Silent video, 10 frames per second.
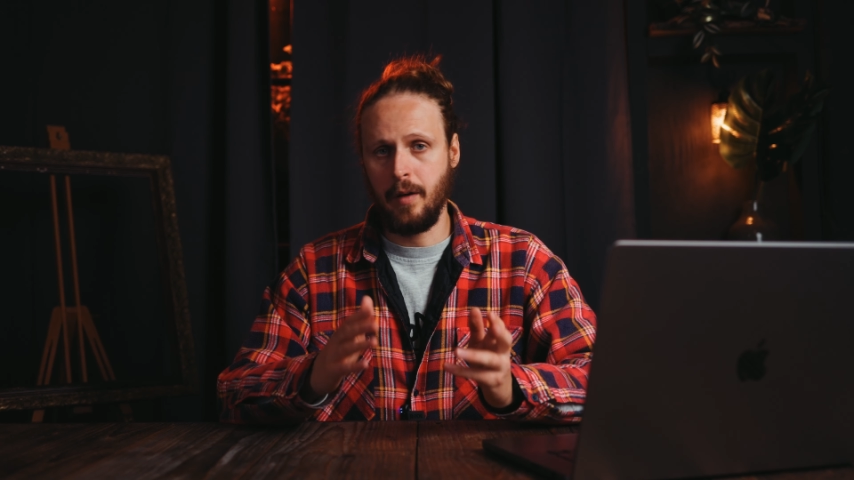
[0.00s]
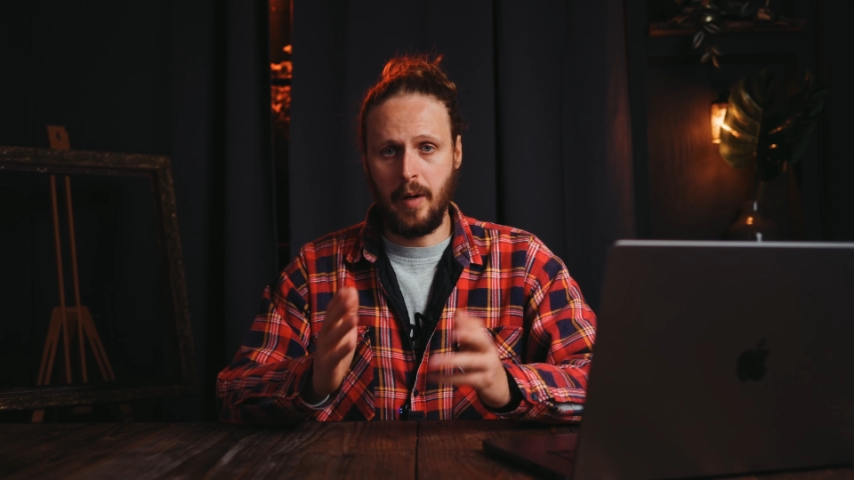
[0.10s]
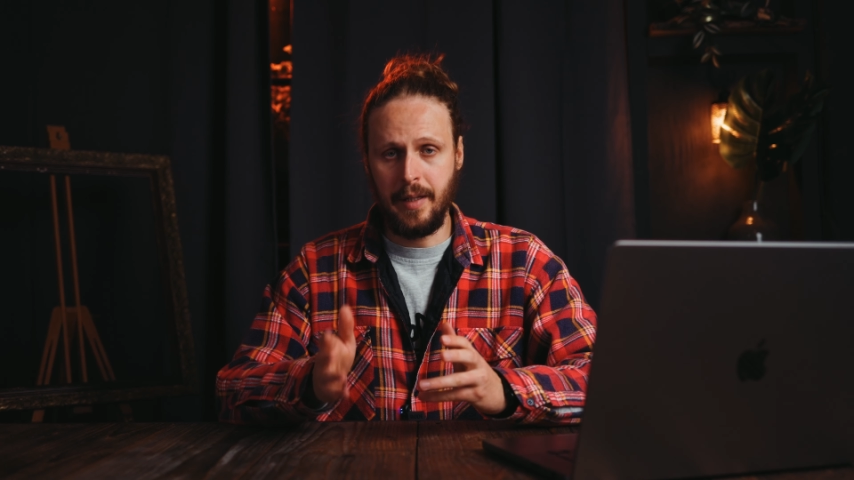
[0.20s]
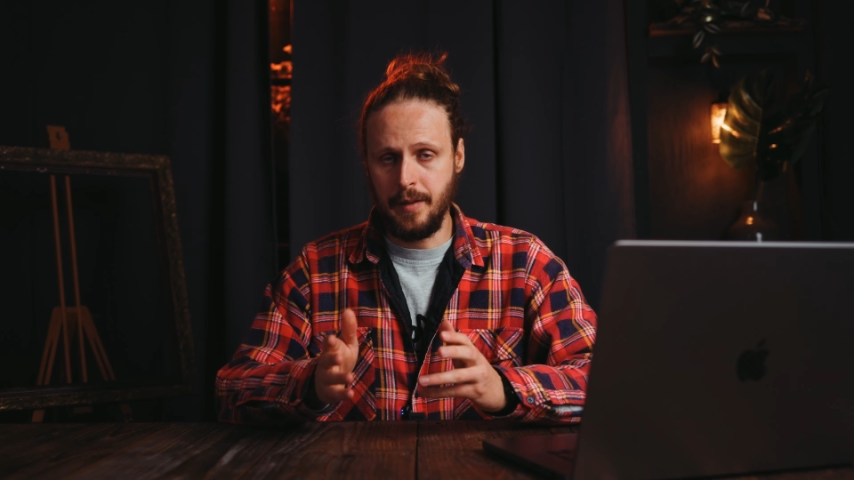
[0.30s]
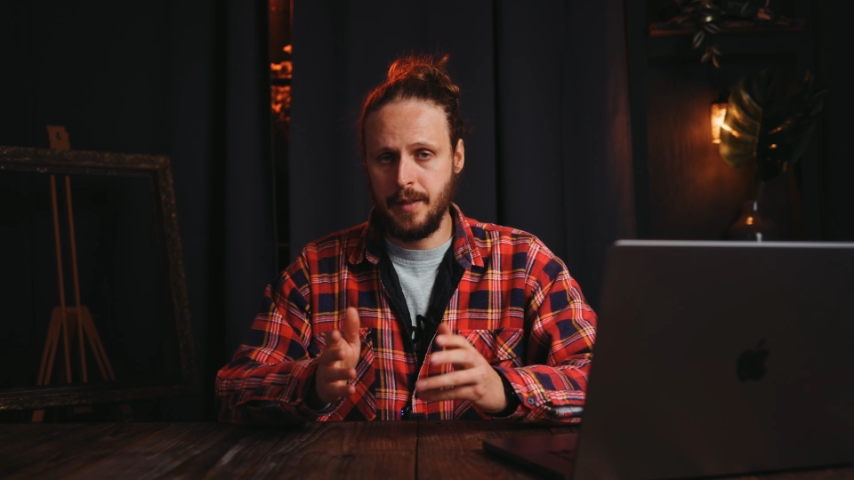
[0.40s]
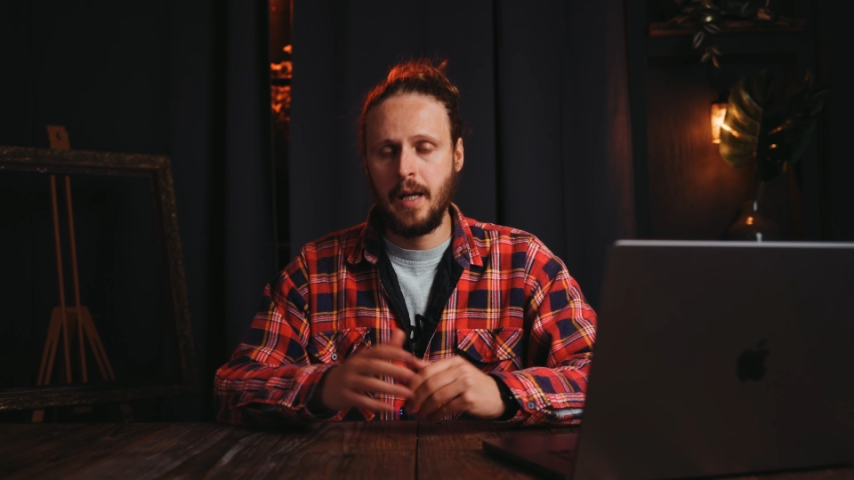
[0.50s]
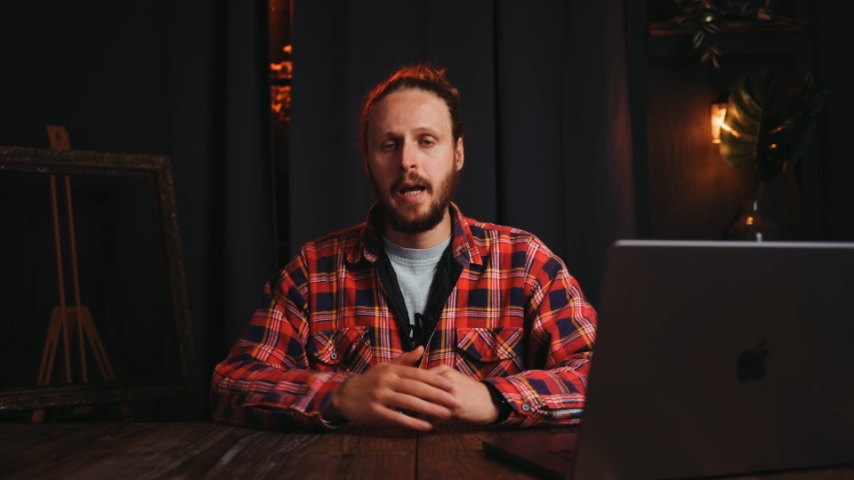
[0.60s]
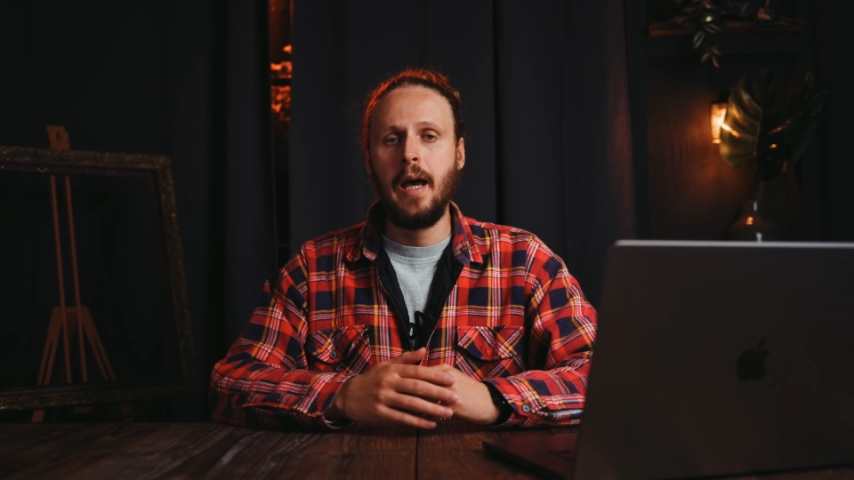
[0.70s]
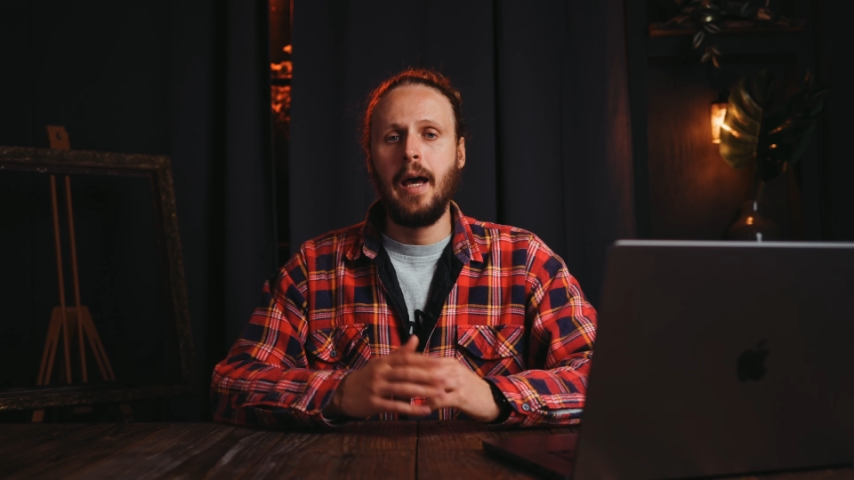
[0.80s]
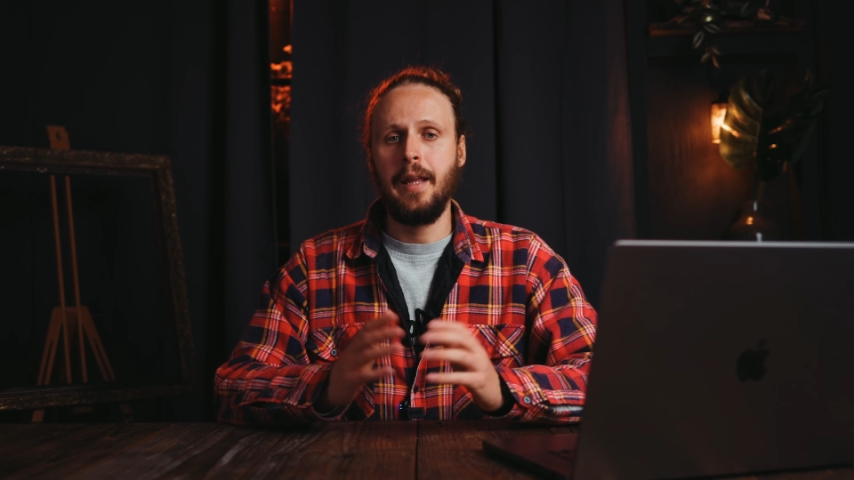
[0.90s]
the rent,
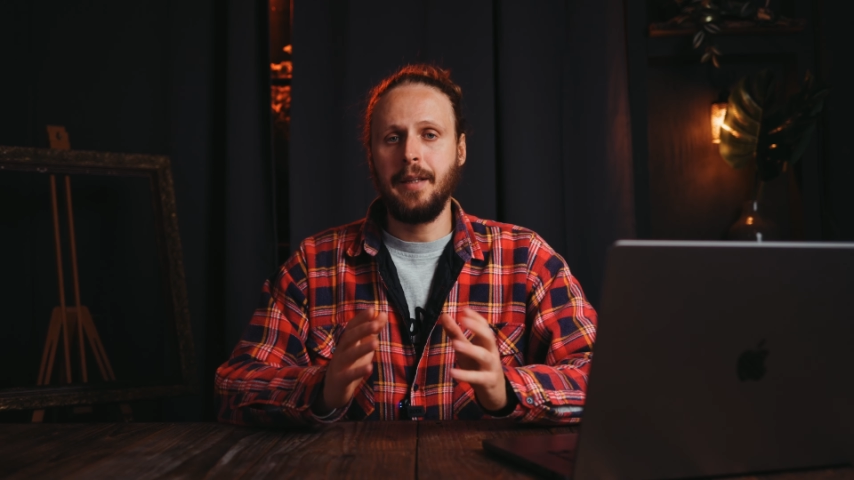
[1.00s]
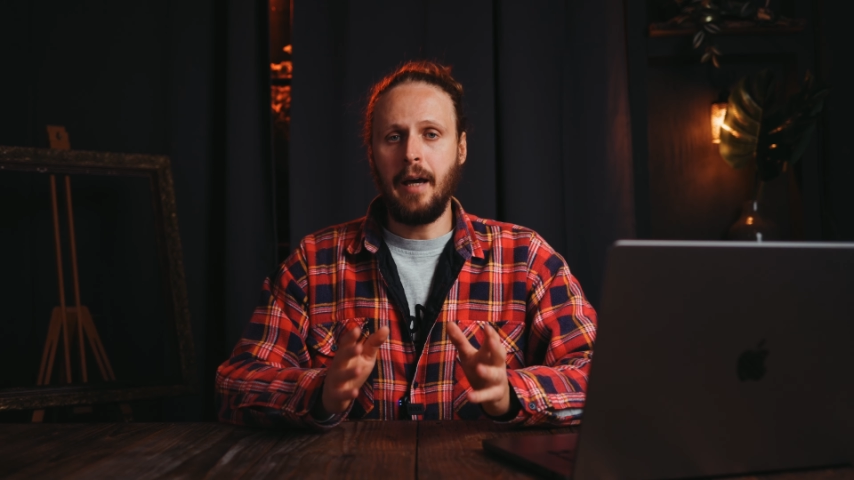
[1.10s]
and